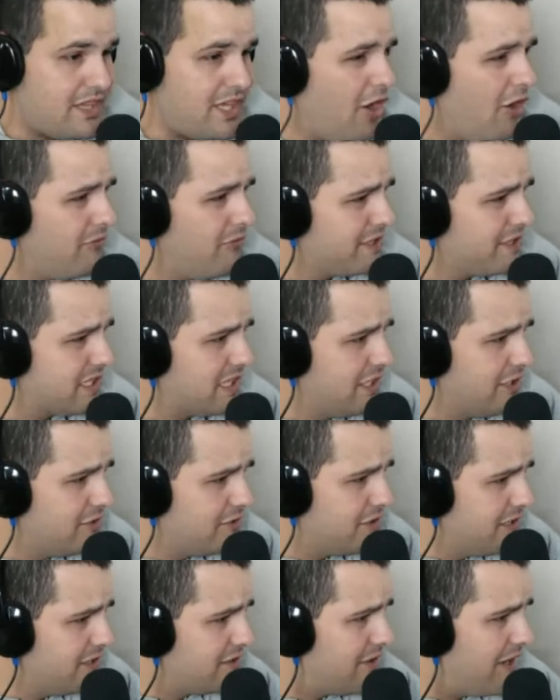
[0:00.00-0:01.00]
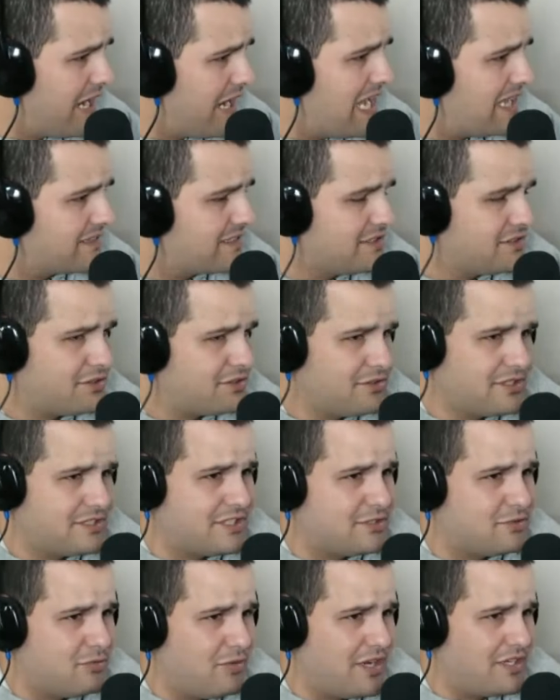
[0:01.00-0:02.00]
obviously you've seen some active shooter
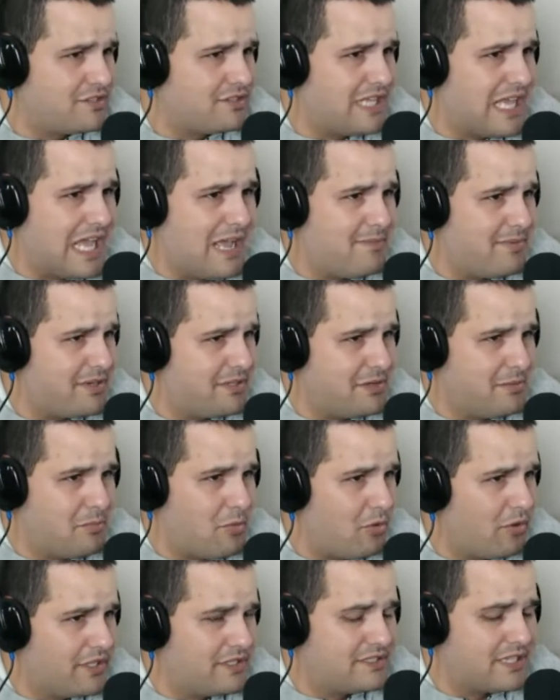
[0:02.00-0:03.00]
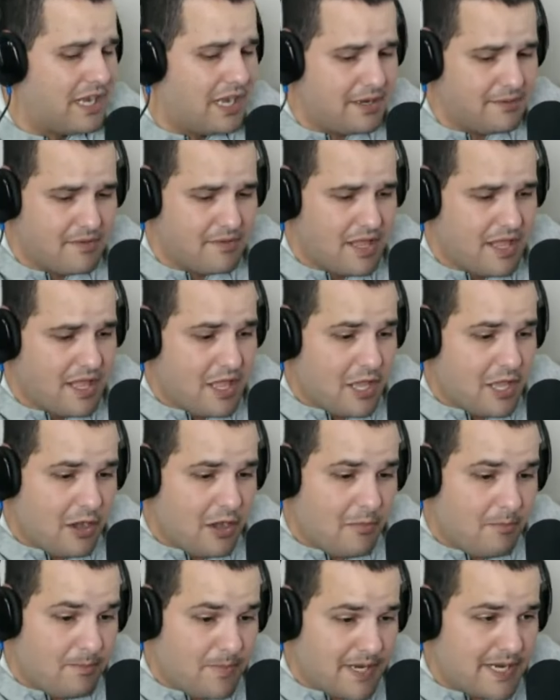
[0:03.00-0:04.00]
situation that happened in the morning time.
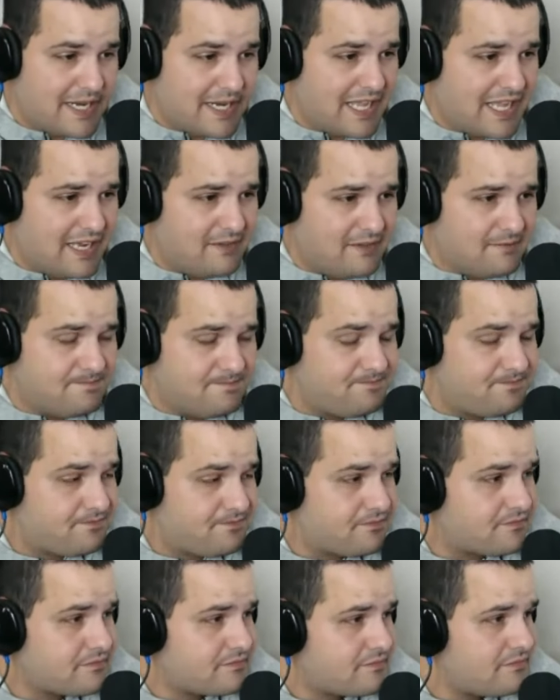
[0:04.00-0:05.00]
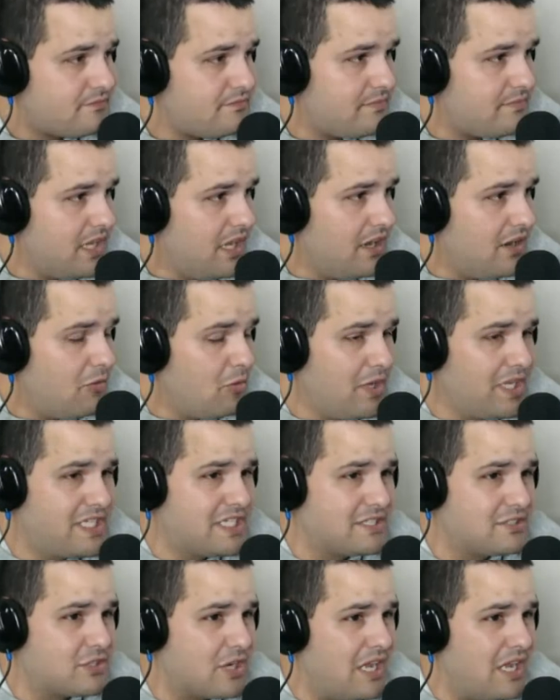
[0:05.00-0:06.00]
But again, uh, we're
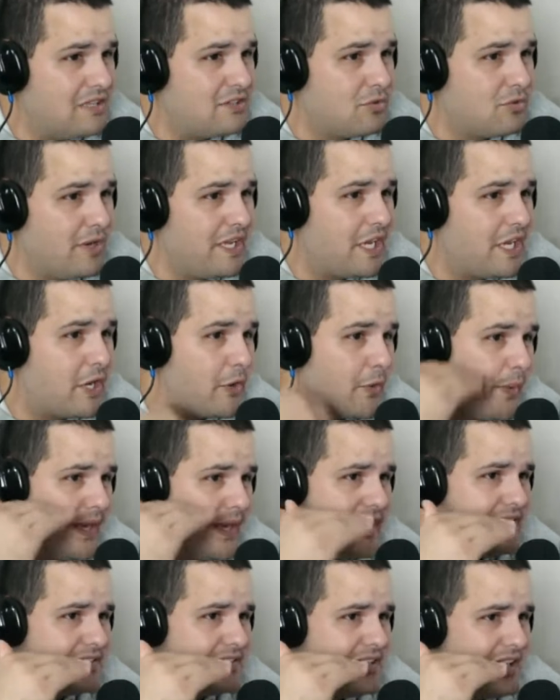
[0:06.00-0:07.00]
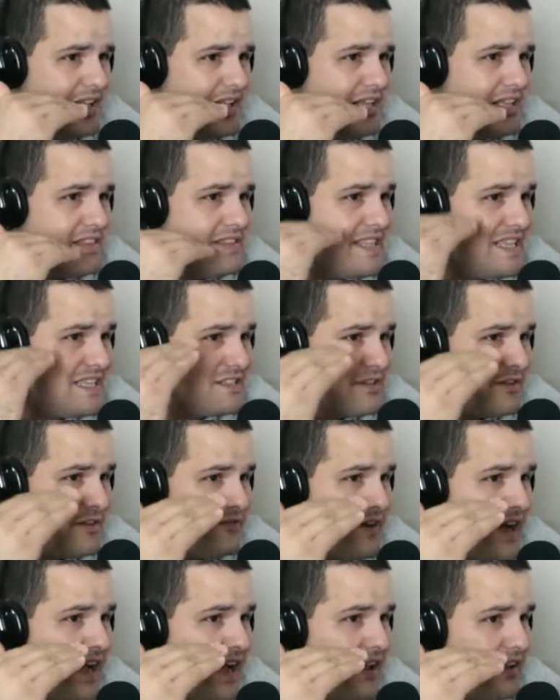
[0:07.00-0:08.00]
just trying to increase the
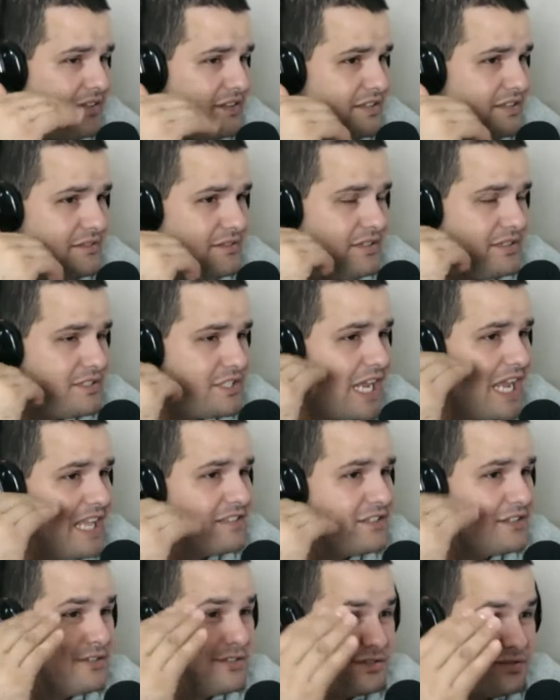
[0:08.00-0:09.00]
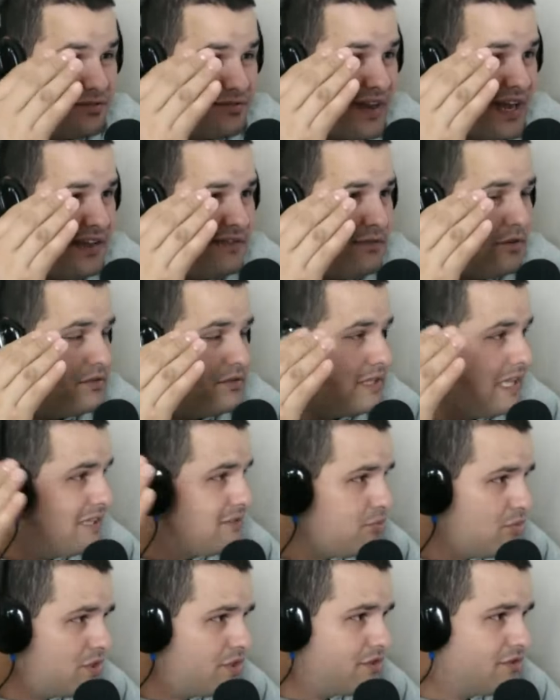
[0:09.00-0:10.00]
survive the chances of survival.
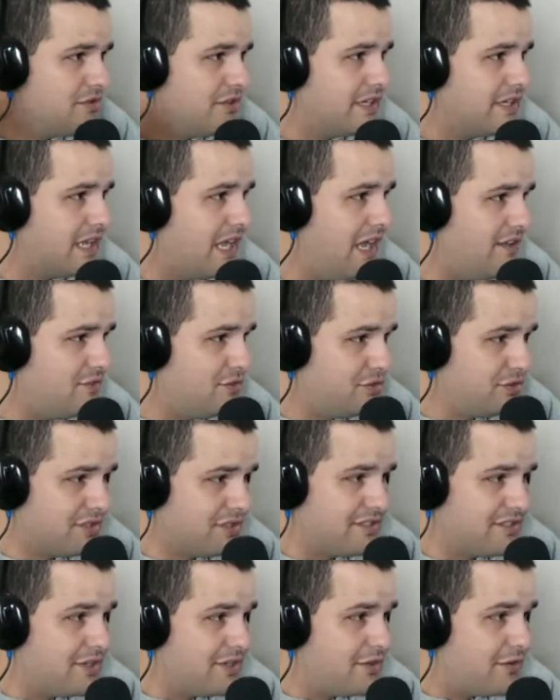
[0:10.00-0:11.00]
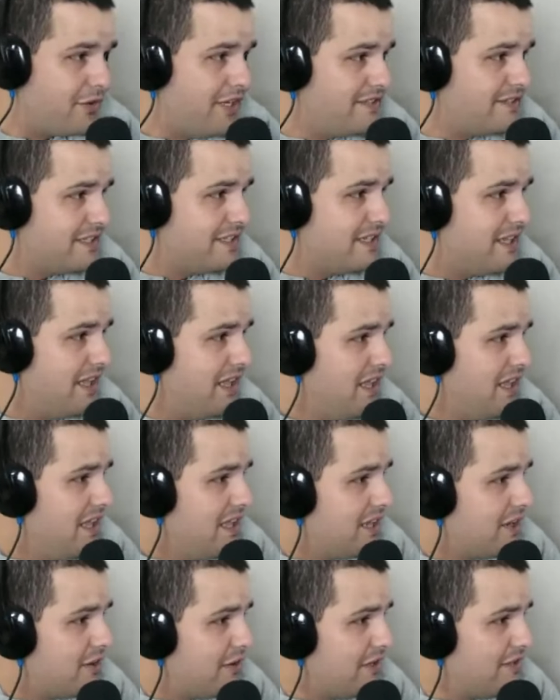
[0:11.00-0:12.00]
That's what you're doing, guys. You're just increasing
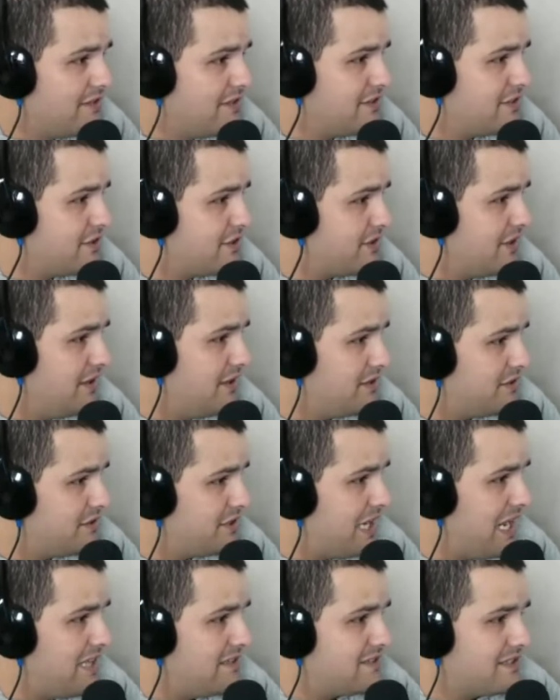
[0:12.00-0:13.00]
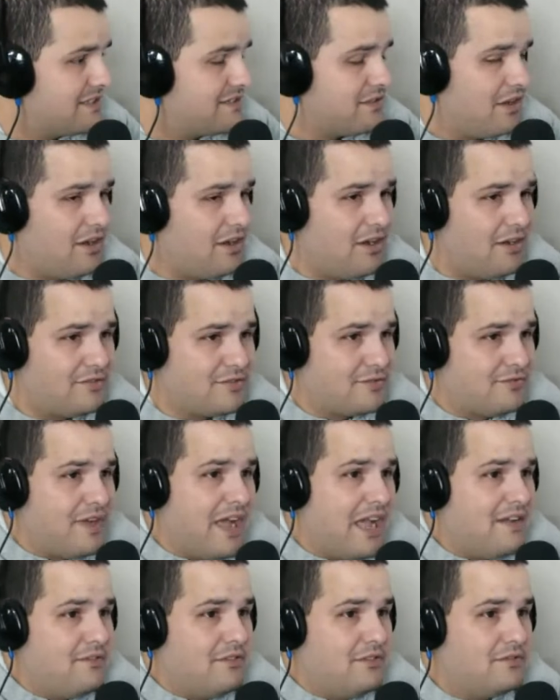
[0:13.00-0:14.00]
increasing ch uh, chances of, of,
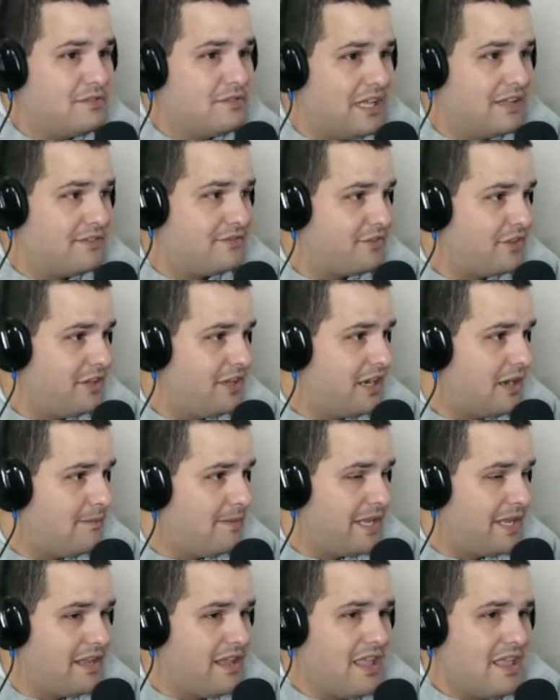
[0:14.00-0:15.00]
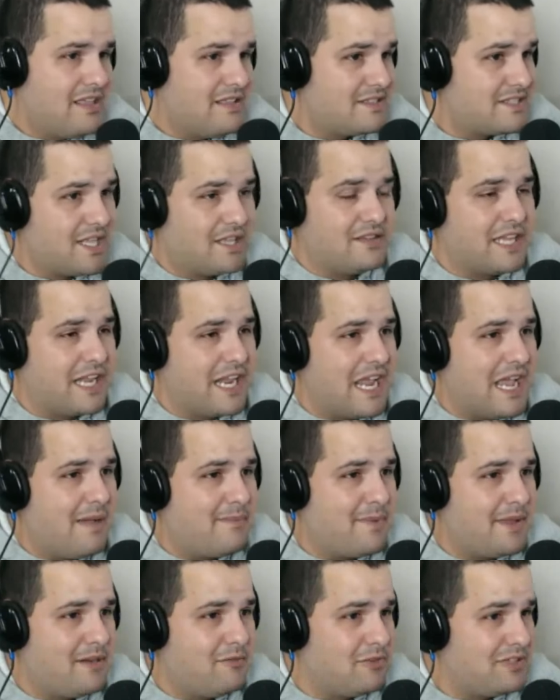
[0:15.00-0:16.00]
survival. That's it. I mean, something
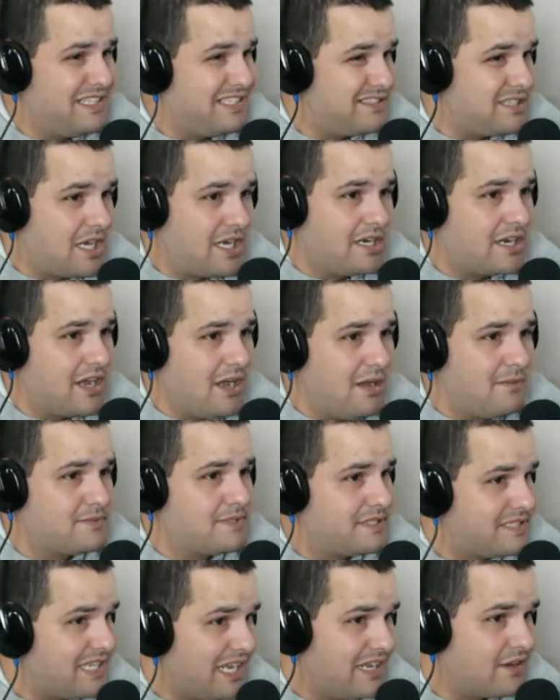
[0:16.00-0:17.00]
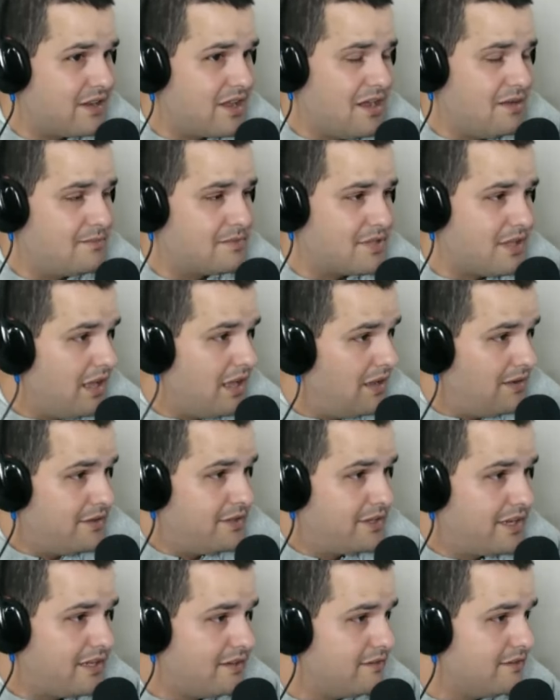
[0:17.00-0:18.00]
happened when the time comes. The time comes.
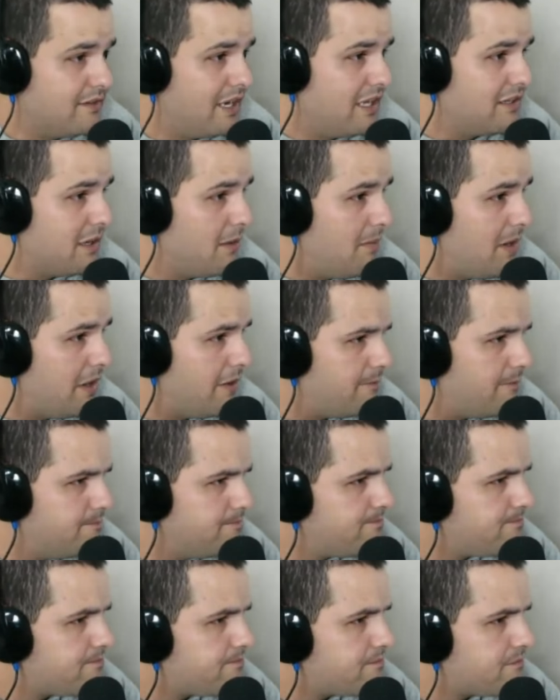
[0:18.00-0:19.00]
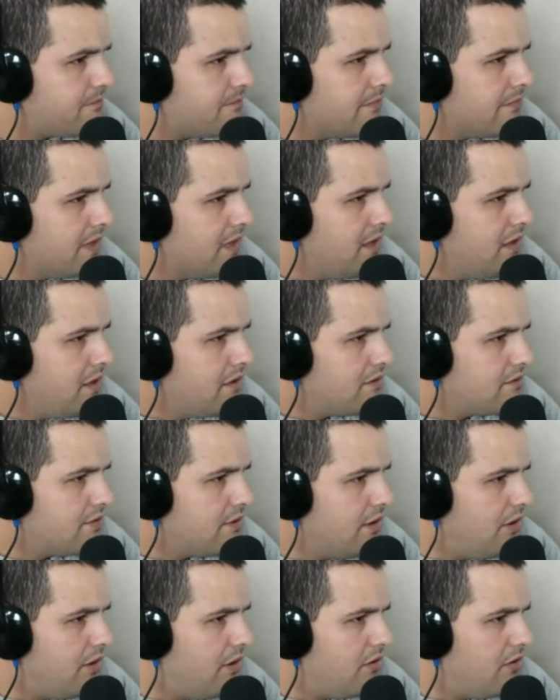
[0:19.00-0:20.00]
You can't do nothing about it.
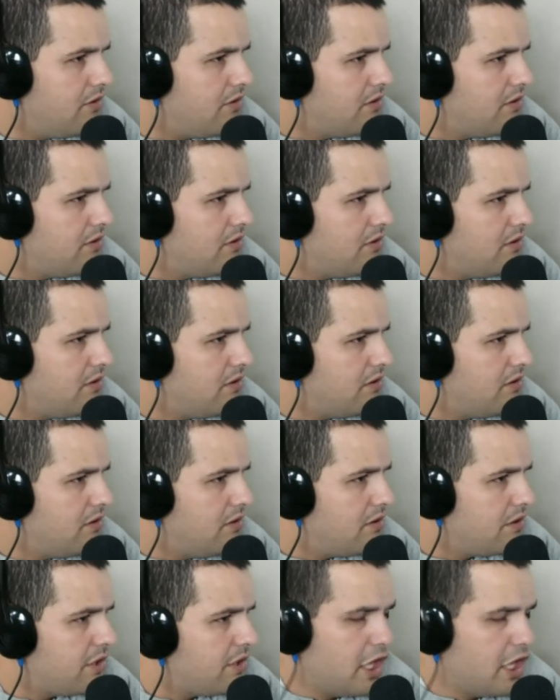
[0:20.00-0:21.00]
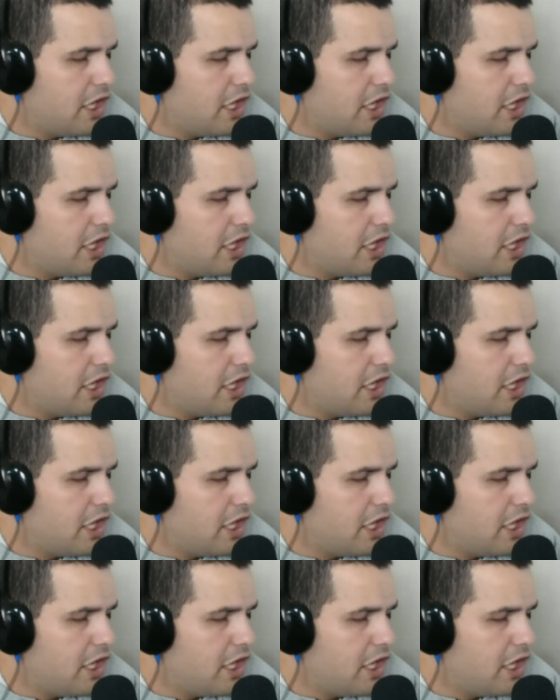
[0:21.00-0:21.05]
So, you